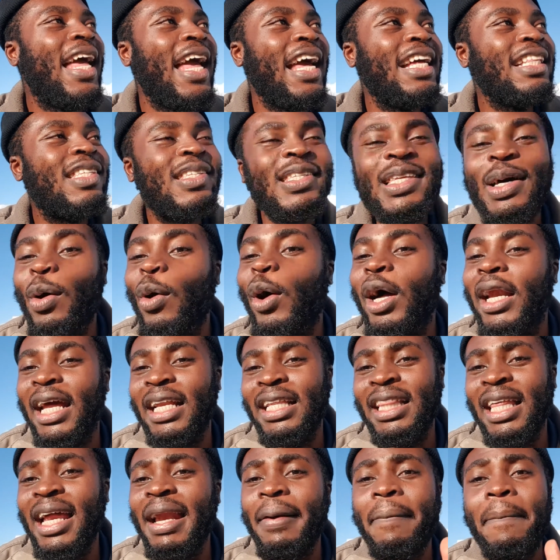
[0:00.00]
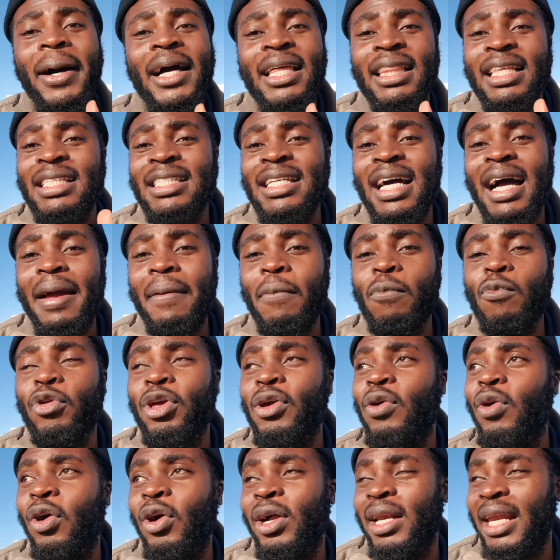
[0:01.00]
and so on and then by the time
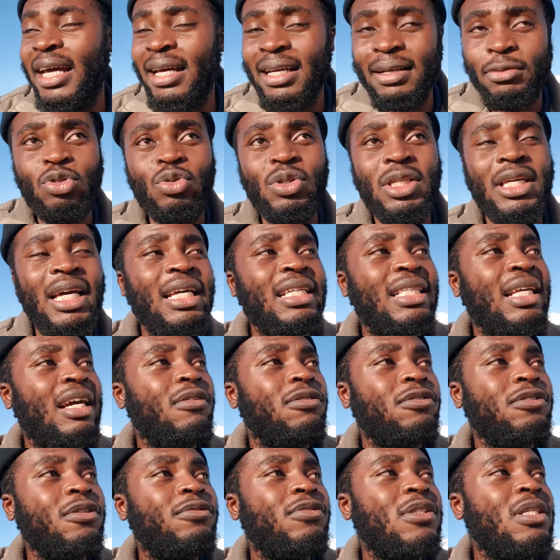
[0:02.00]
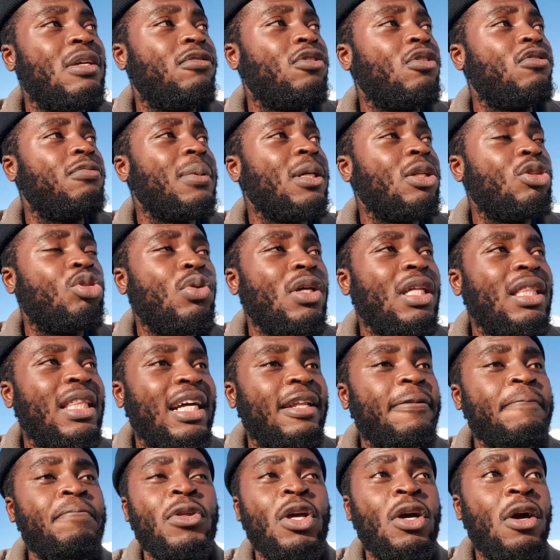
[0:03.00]
we are like today day 50 if you've been doing
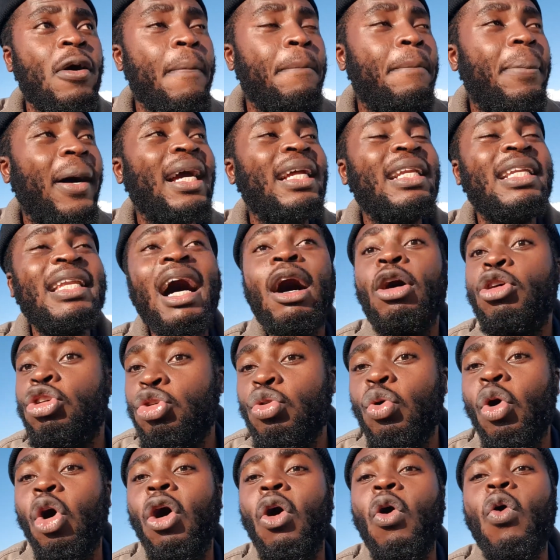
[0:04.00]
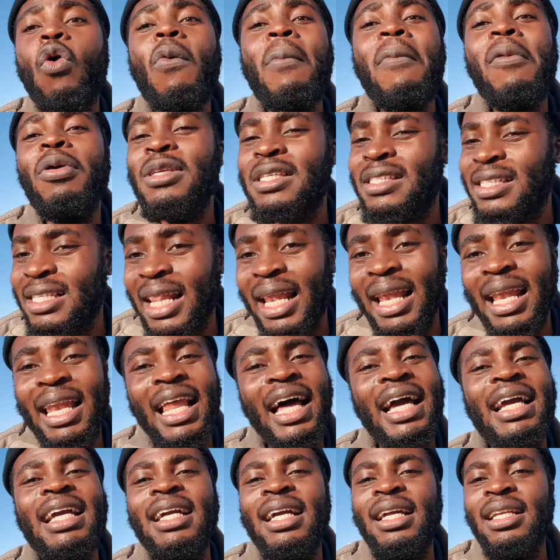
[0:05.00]
that by now you are almost
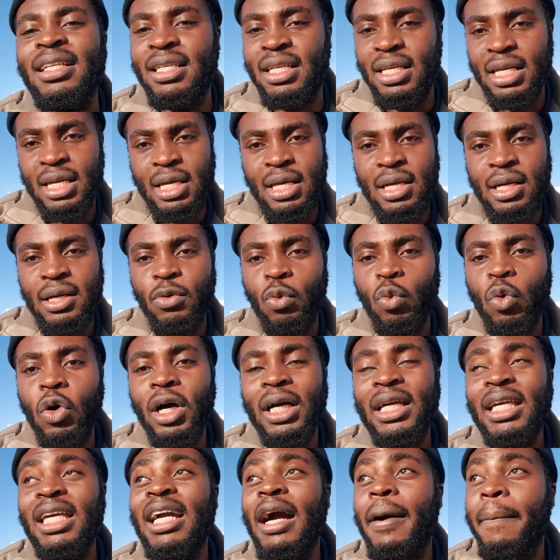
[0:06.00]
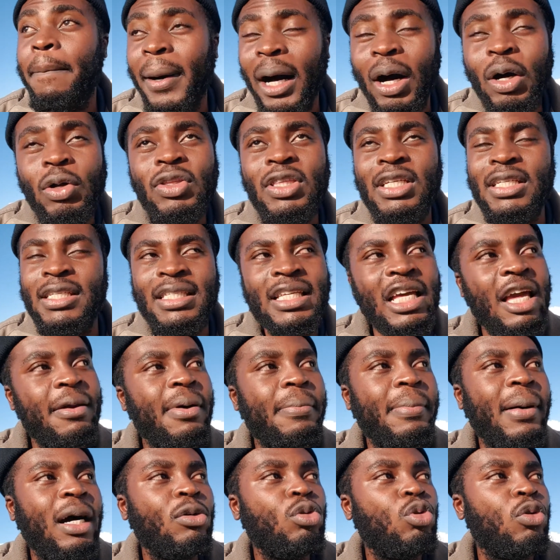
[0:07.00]
likely working about the same
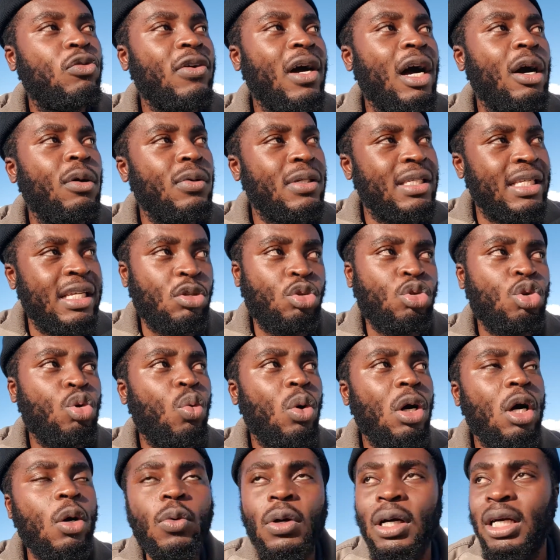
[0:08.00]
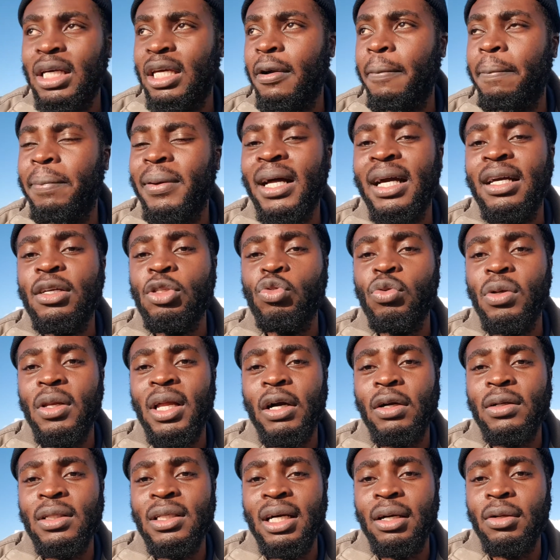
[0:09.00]
amount of hours as you were working prior to
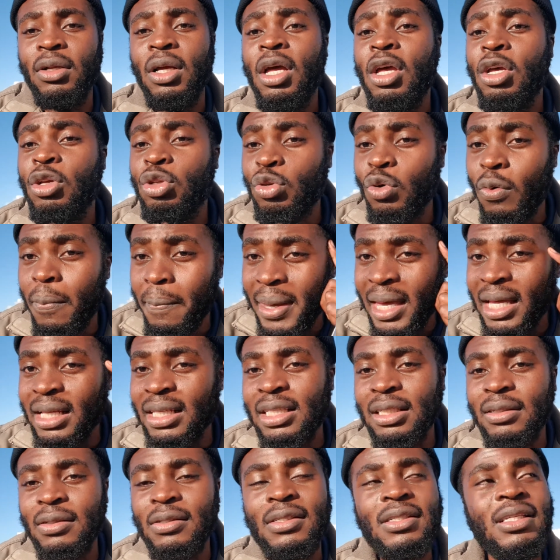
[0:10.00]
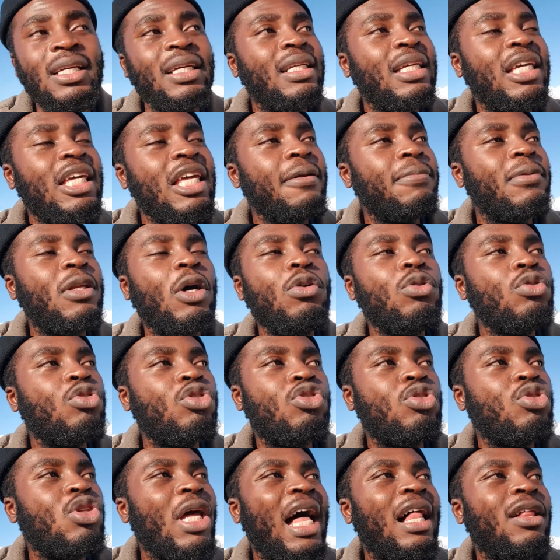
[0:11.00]
lockdown so mental state key
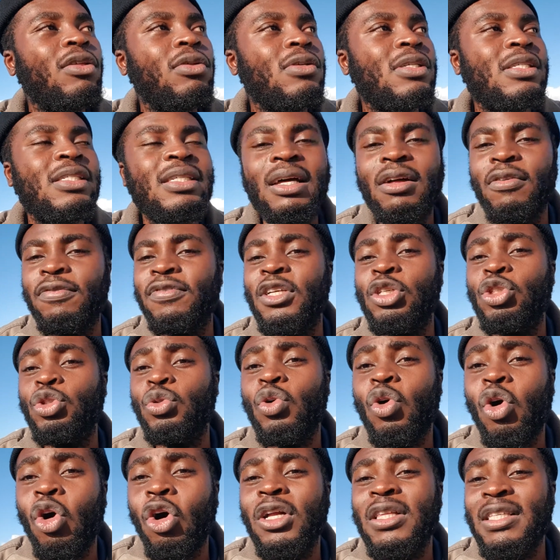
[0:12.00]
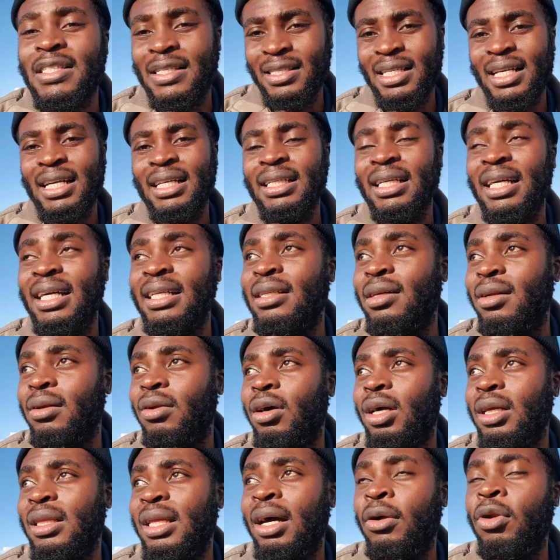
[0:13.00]
don't tell yourself that you can't study under
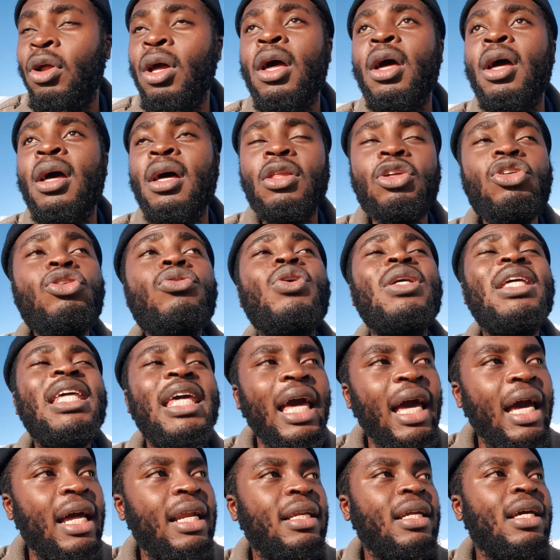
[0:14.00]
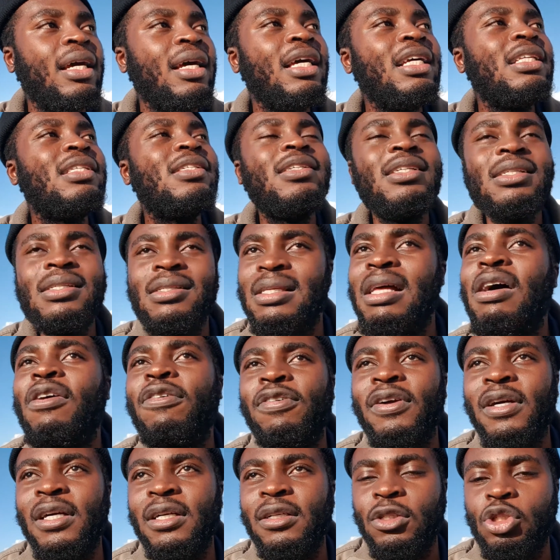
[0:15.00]
lockdown you can it's just
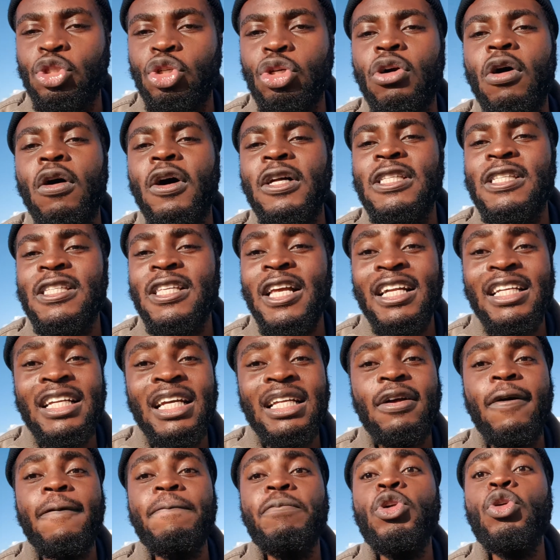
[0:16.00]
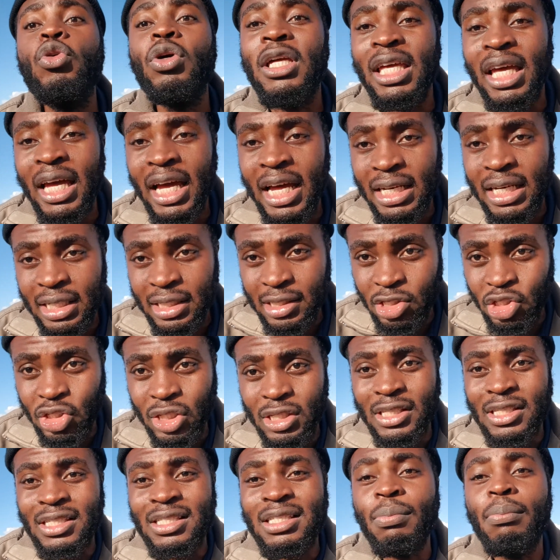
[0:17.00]
difficult you can't study at home you can it's
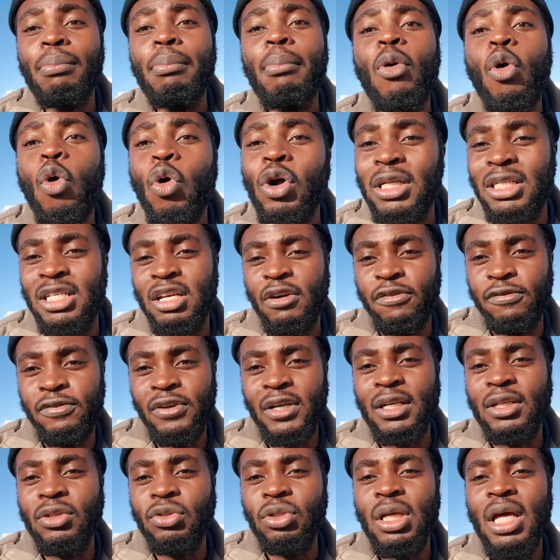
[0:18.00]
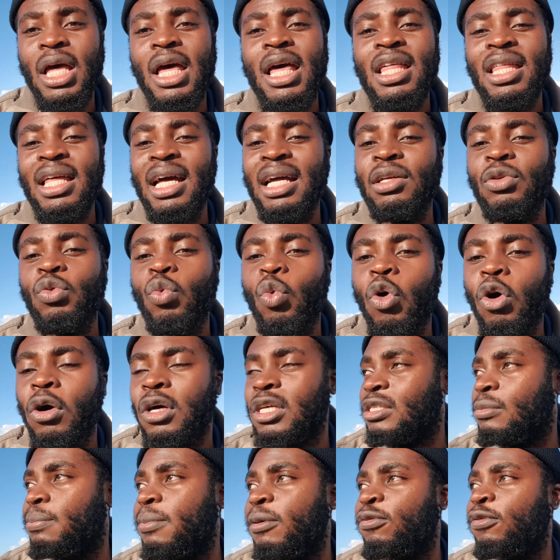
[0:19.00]
just more difficult than it
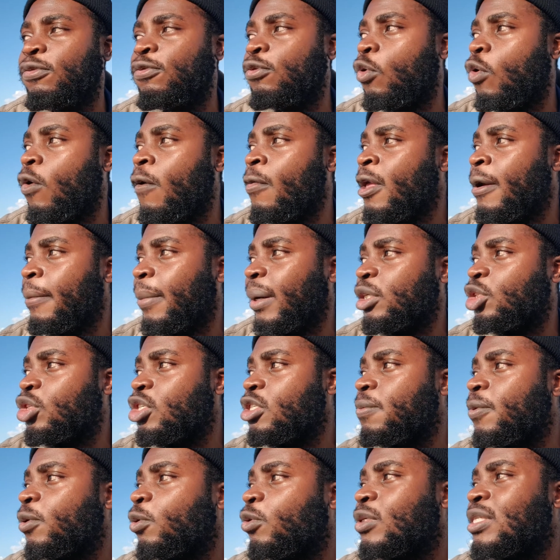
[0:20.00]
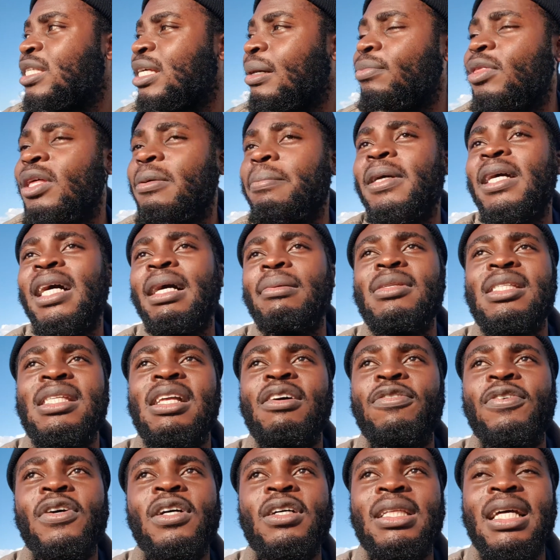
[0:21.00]
was before but just because something becomes
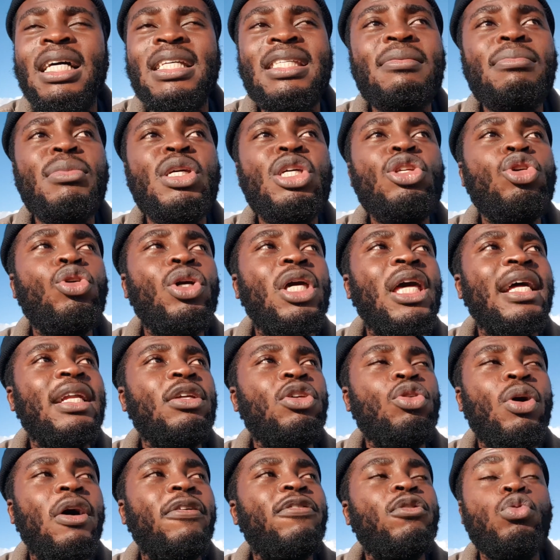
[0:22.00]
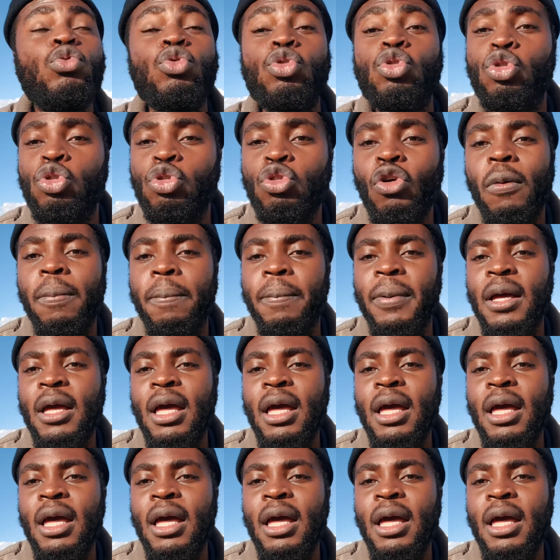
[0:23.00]
difficult doesn't mean you can. You have to stop.